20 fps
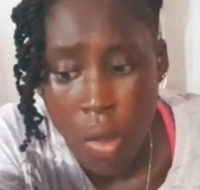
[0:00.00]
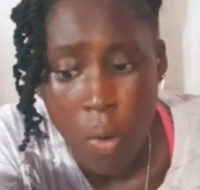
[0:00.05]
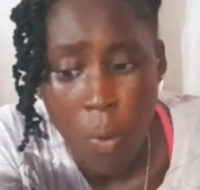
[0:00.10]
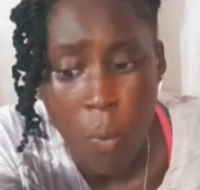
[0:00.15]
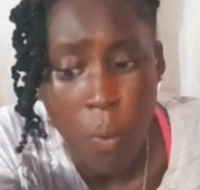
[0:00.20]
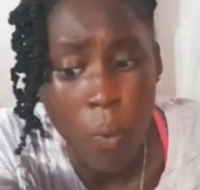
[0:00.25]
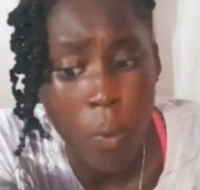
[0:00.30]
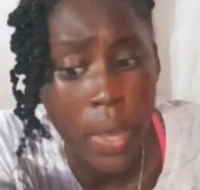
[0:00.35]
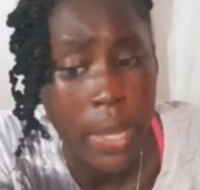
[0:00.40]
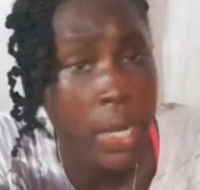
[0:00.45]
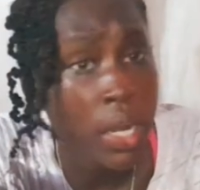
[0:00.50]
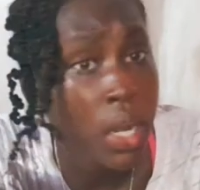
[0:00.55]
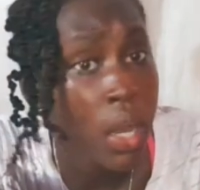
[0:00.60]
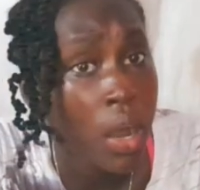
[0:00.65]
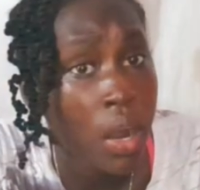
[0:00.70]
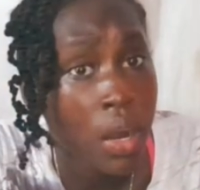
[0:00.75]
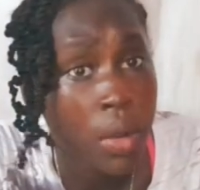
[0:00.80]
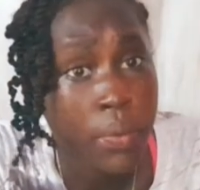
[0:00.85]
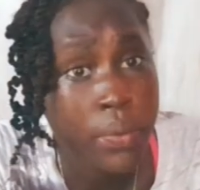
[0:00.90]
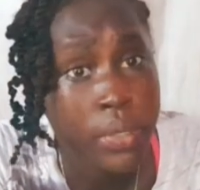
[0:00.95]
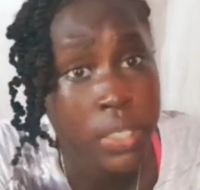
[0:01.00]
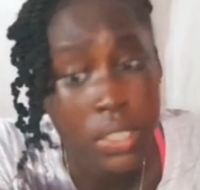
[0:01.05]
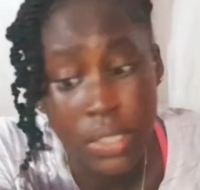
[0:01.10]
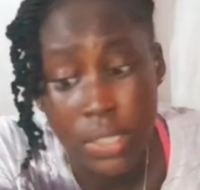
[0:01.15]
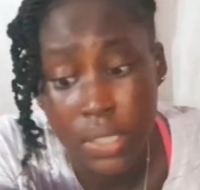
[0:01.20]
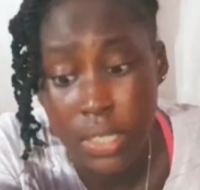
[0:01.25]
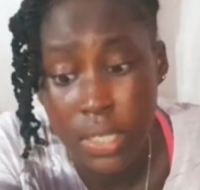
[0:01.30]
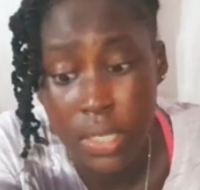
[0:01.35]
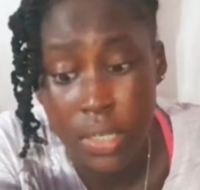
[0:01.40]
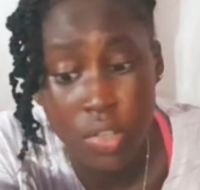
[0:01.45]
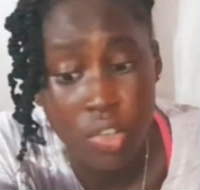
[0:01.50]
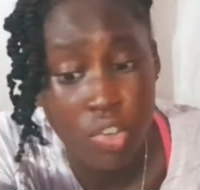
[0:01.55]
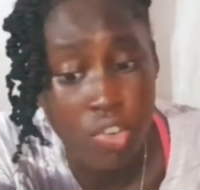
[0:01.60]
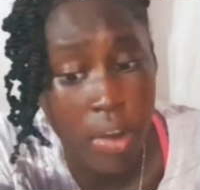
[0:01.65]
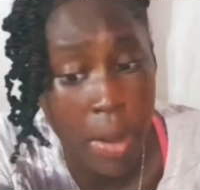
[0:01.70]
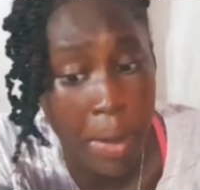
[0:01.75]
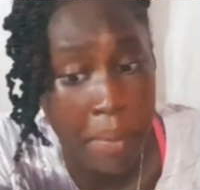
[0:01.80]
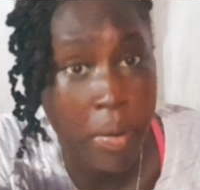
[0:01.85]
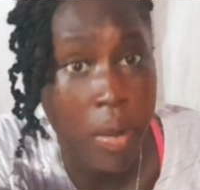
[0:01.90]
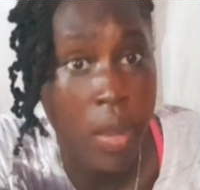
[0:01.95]
When are we seeing
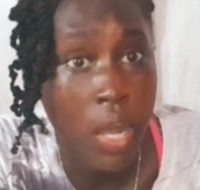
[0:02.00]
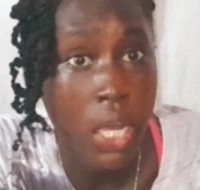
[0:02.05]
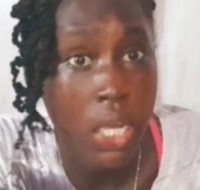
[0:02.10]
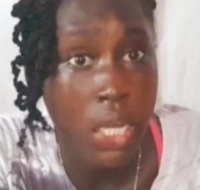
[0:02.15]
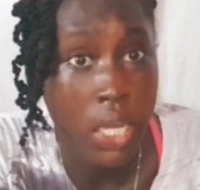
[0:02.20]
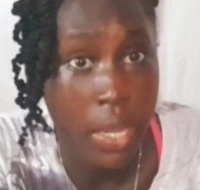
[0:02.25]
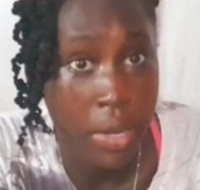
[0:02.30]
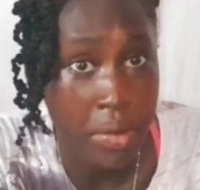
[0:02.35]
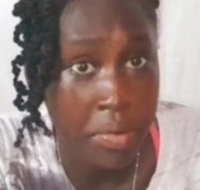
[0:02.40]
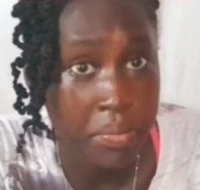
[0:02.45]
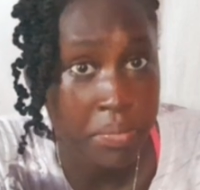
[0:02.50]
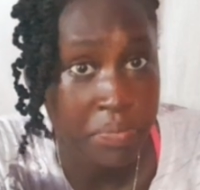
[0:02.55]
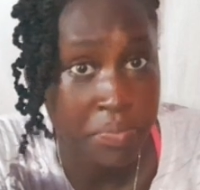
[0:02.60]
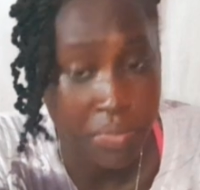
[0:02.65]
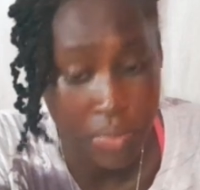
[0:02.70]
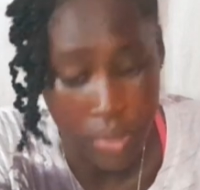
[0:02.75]
grandma again?